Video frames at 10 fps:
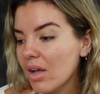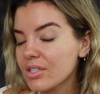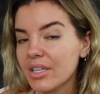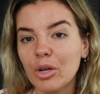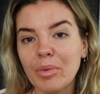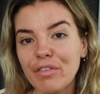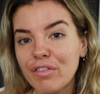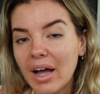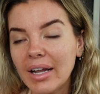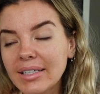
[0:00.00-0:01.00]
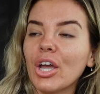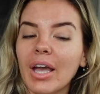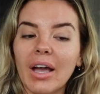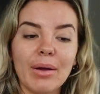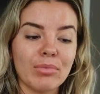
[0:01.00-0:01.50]
So that'll be fun.
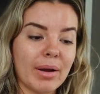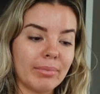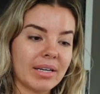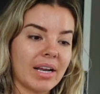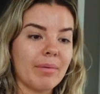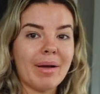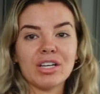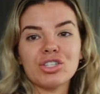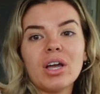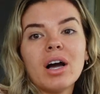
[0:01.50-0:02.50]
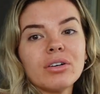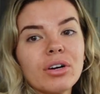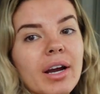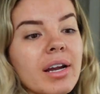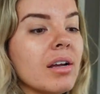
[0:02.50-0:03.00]
Okay, I'm rambling now. I'm actually
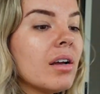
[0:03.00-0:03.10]
hungry.